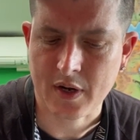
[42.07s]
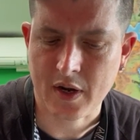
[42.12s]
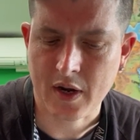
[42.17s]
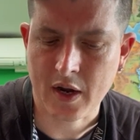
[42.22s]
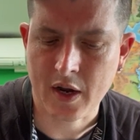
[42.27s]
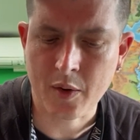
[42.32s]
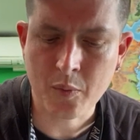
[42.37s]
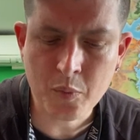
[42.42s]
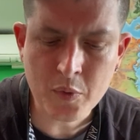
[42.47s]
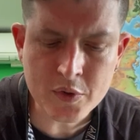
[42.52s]

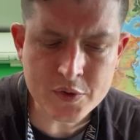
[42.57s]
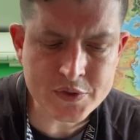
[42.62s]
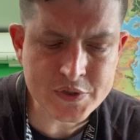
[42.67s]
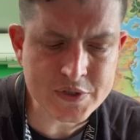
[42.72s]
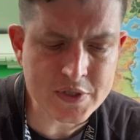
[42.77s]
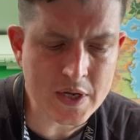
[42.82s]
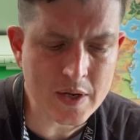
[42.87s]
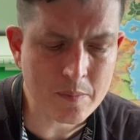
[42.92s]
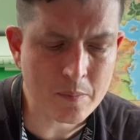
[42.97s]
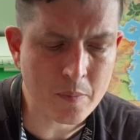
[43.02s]
I will
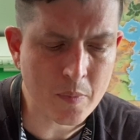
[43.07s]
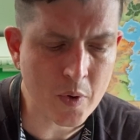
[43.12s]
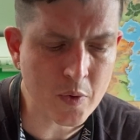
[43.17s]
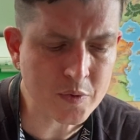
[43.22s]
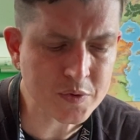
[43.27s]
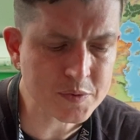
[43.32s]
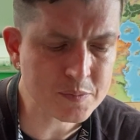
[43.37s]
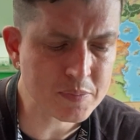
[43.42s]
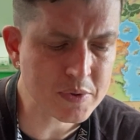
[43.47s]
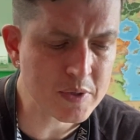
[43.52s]
say
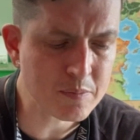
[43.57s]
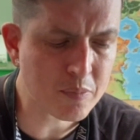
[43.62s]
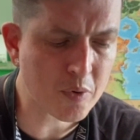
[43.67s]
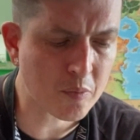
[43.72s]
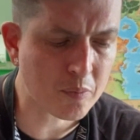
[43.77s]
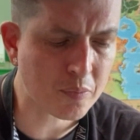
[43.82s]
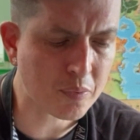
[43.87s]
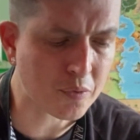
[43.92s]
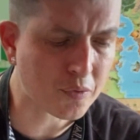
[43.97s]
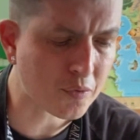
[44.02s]
most
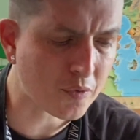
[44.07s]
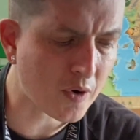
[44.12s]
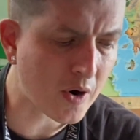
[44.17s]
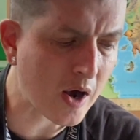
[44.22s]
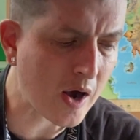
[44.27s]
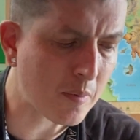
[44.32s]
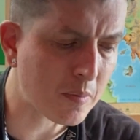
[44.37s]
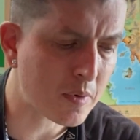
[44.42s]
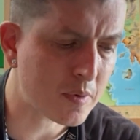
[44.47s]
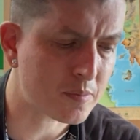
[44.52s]
people
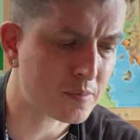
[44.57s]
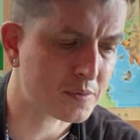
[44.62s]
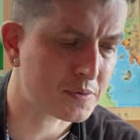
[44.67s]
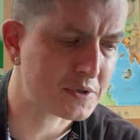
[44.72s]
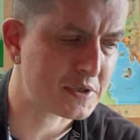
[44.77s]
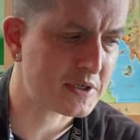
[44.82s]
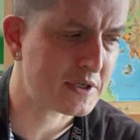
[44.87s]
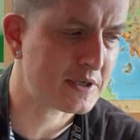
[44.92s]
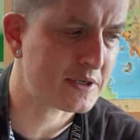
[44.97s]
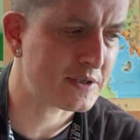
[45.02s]

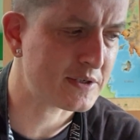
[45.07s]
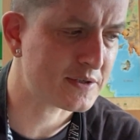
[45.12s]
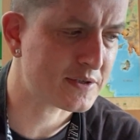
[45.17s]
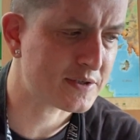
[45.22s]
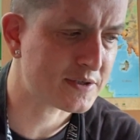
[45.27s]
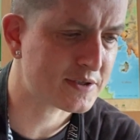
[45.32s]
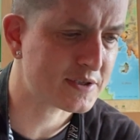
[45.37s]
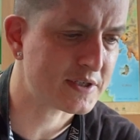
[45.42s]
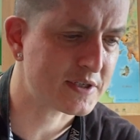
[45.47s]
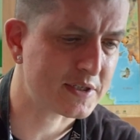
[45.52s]
probably
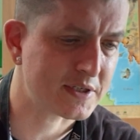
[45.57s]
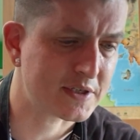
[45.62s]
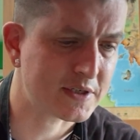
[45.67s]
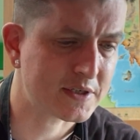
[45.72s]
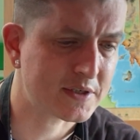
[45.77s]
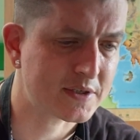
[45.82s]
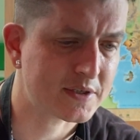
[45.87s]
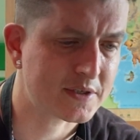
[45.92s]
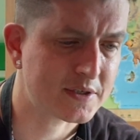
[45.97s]
think